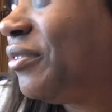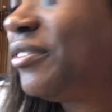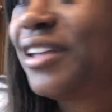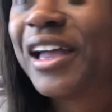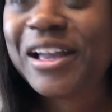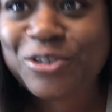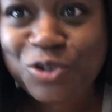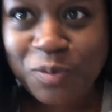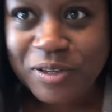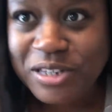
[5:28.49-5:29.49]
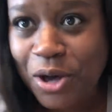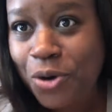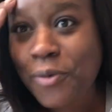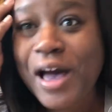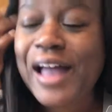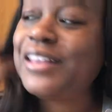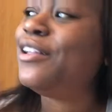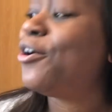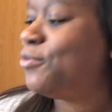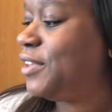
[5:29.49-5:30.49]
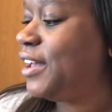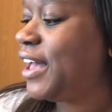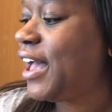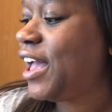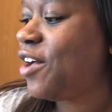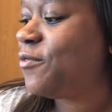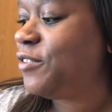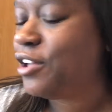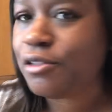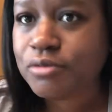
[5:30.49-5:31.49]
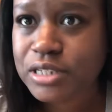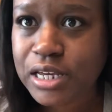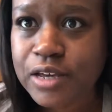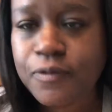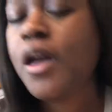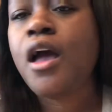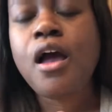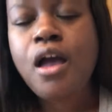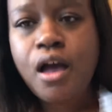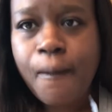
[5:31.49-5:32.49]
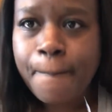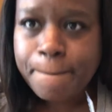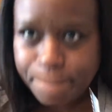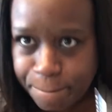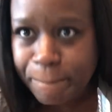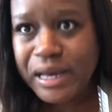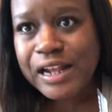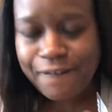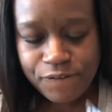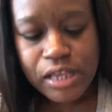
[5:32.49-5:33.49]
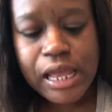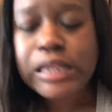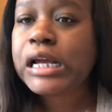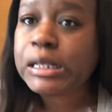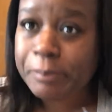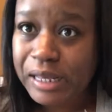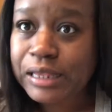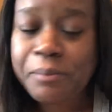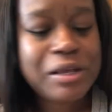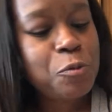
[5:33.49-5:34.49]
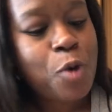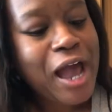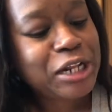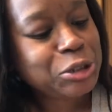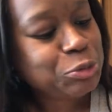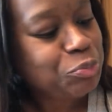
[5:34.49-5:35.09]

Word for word: Like, truth be told, I don't think I have yellow teeth, but I feel like they could be a little bit whiter.